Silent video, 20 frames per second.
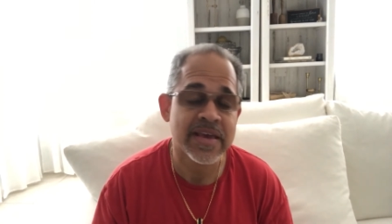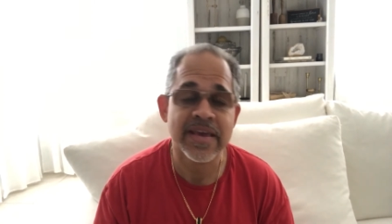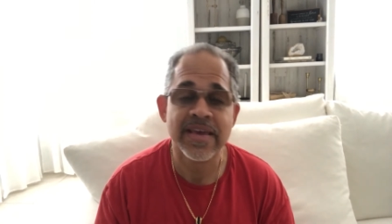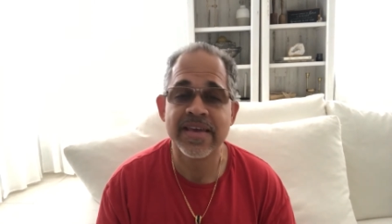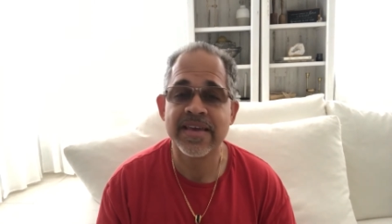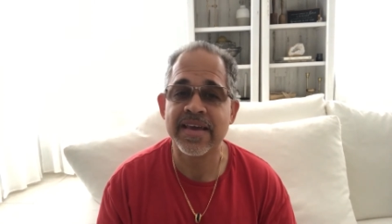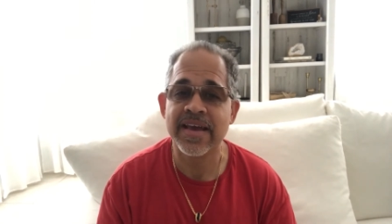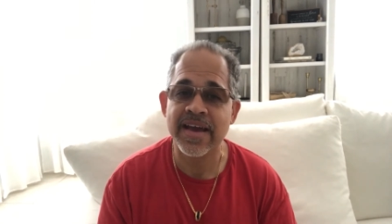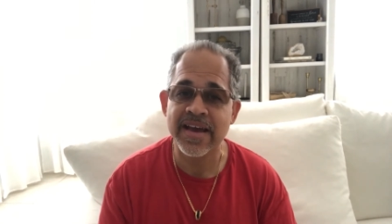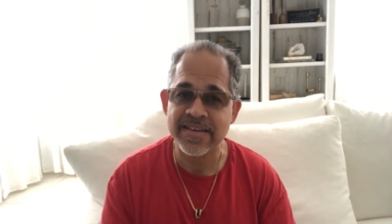
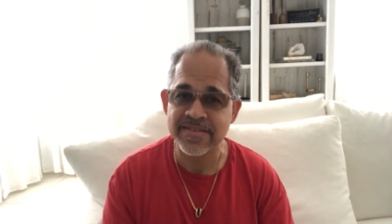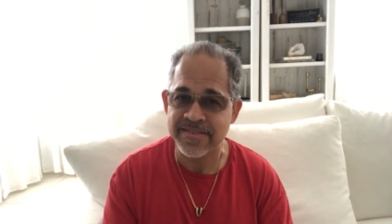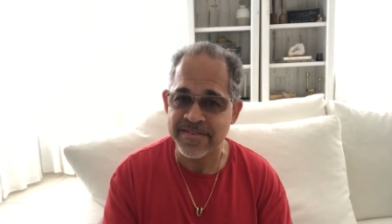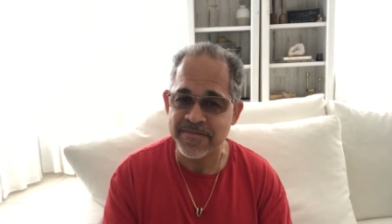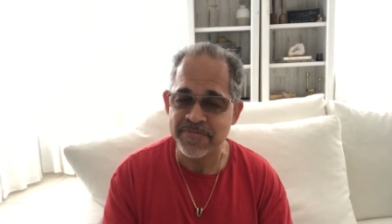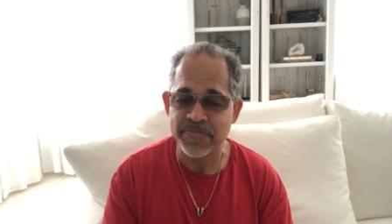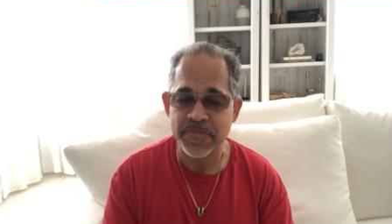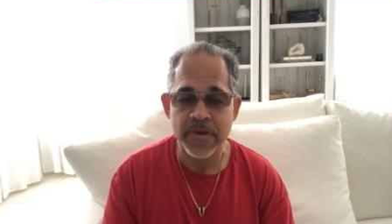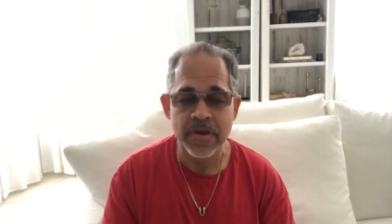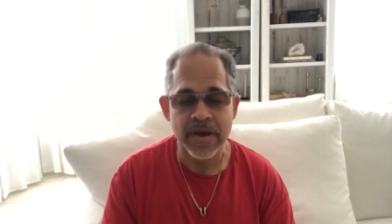Guys,
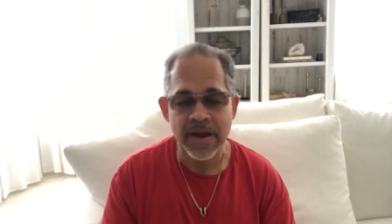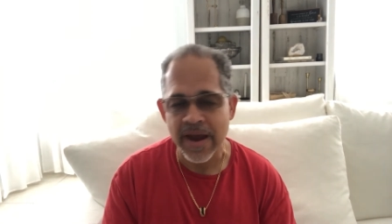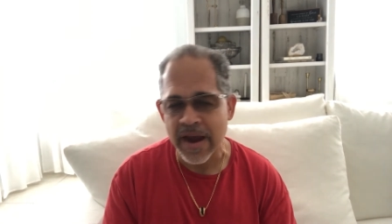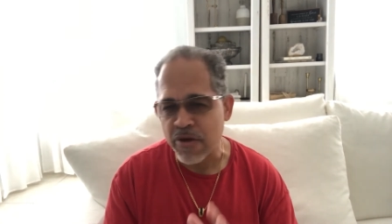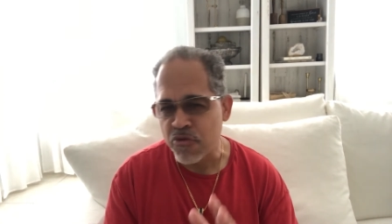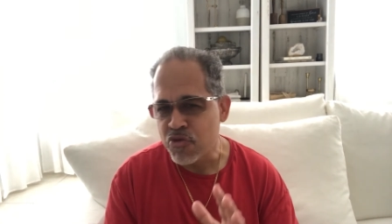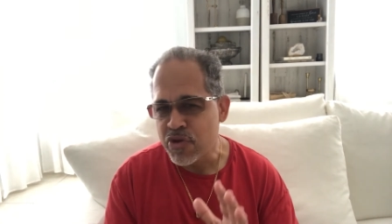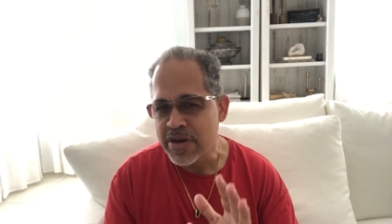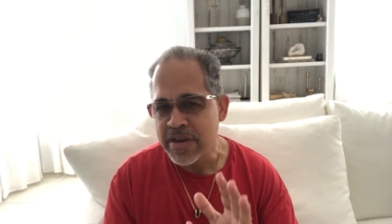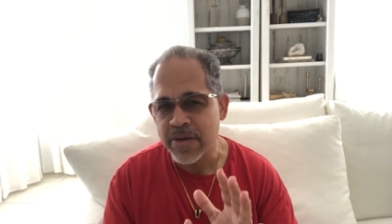I
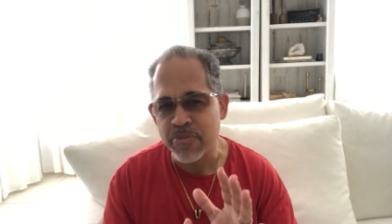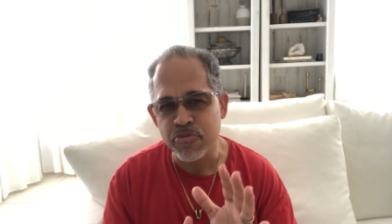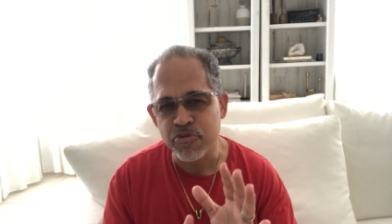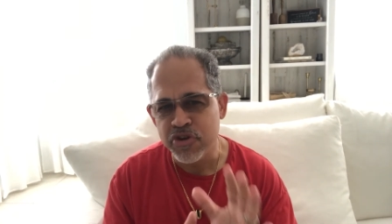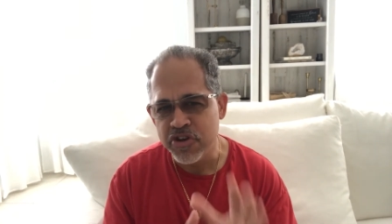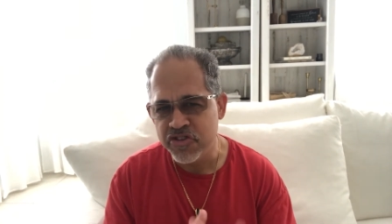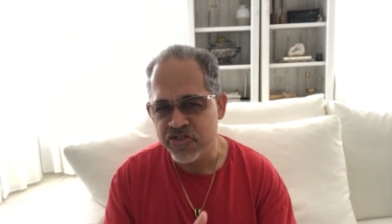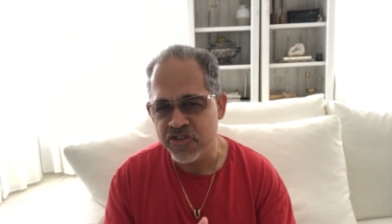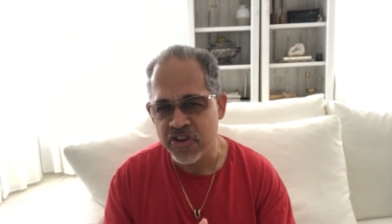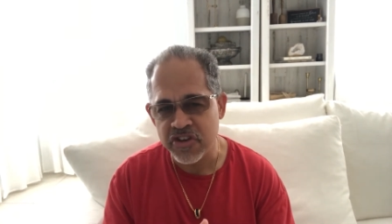really
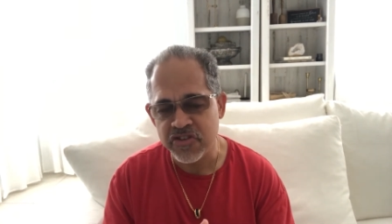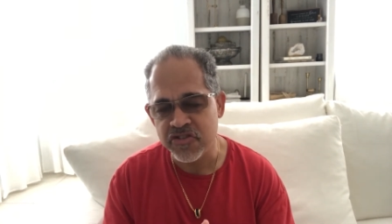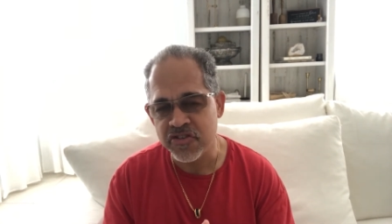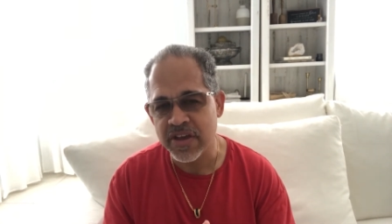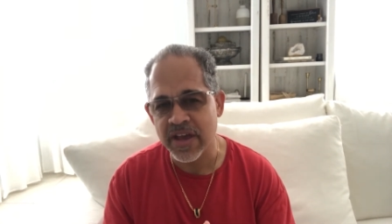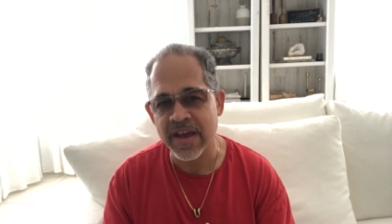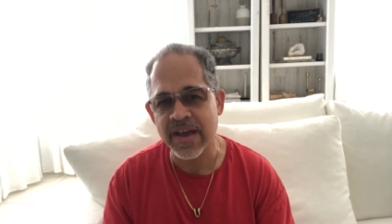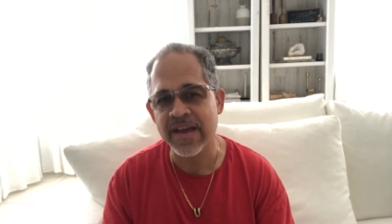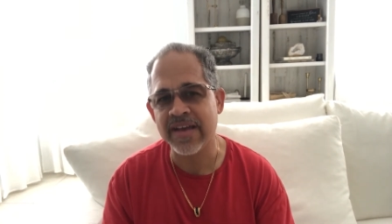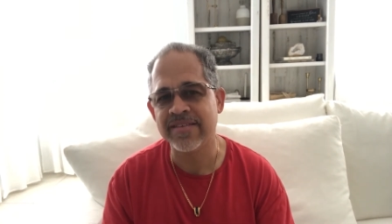appreciate you
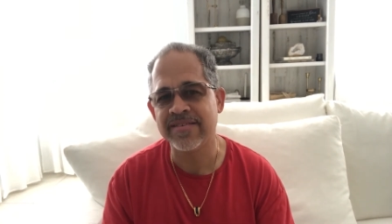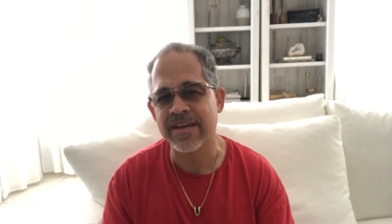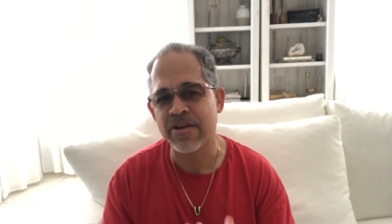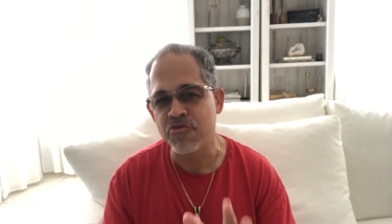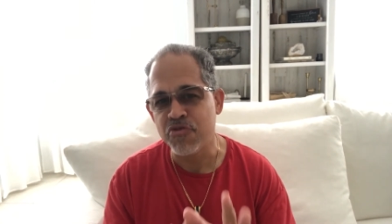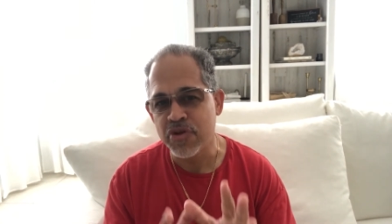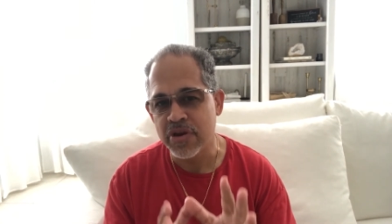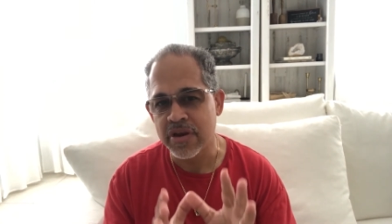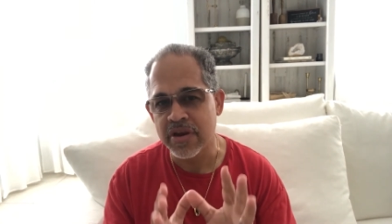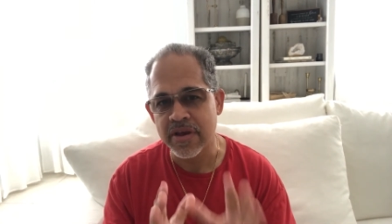guys. I
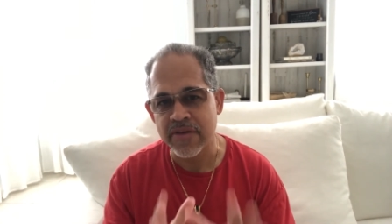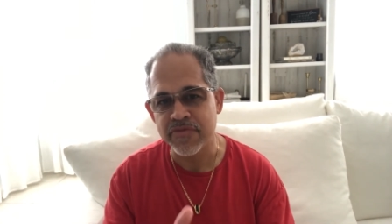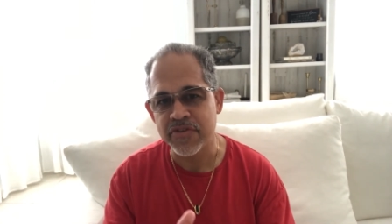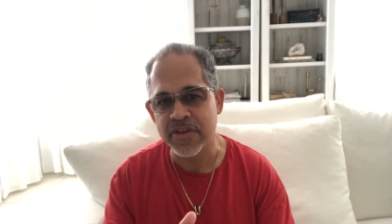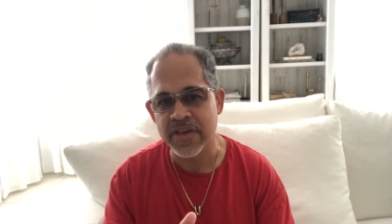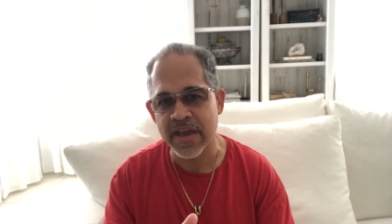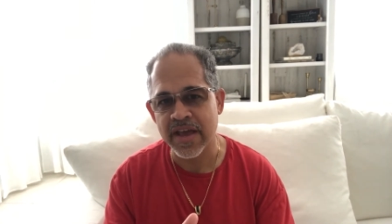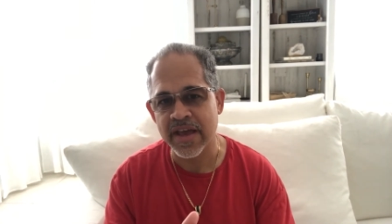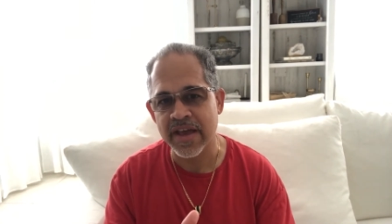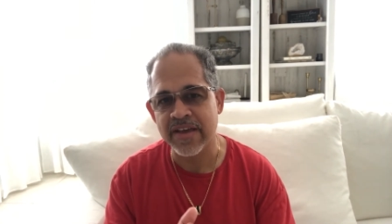really love you
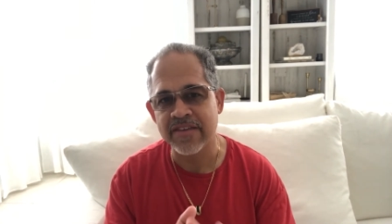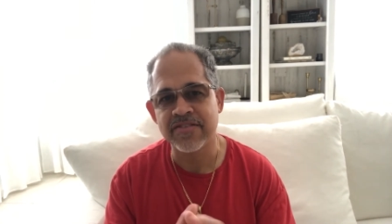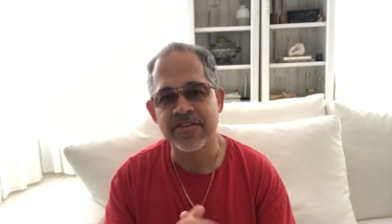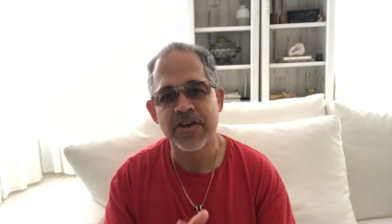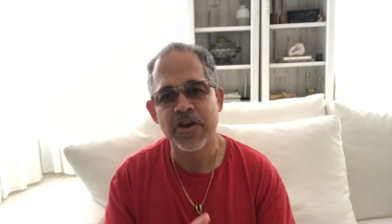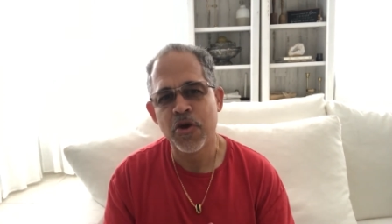guys.